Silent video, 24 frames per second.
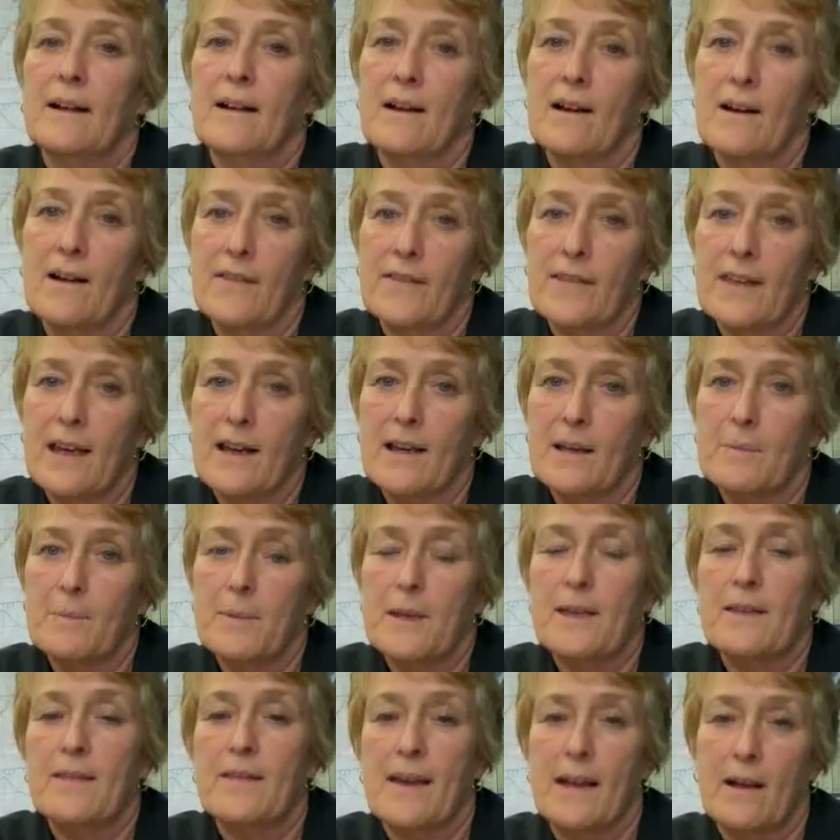on the
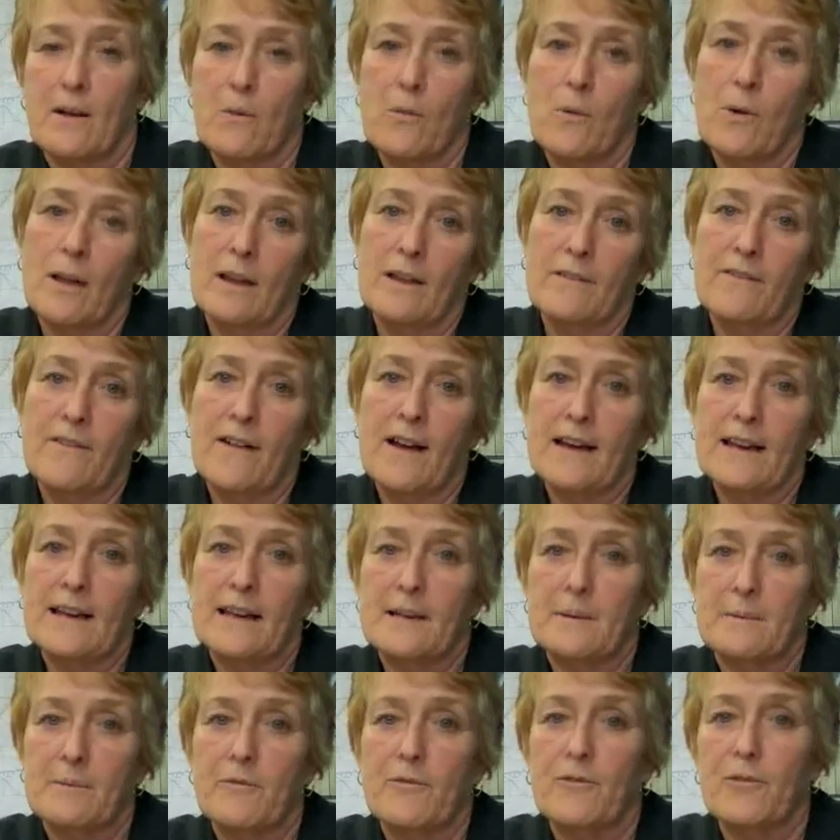IEP that qualified
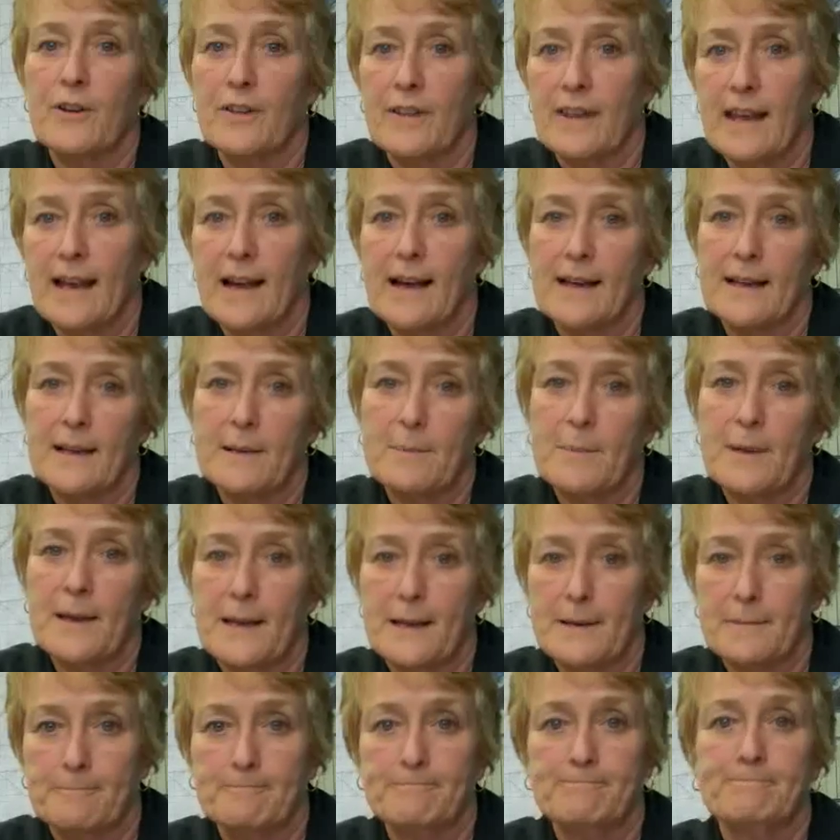him for the
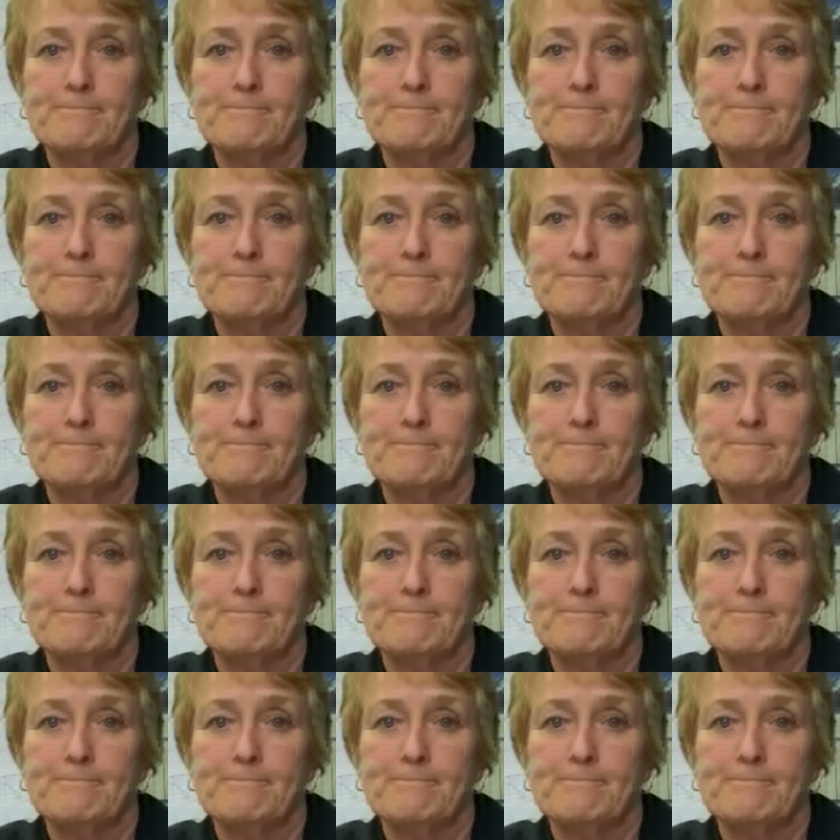IEP.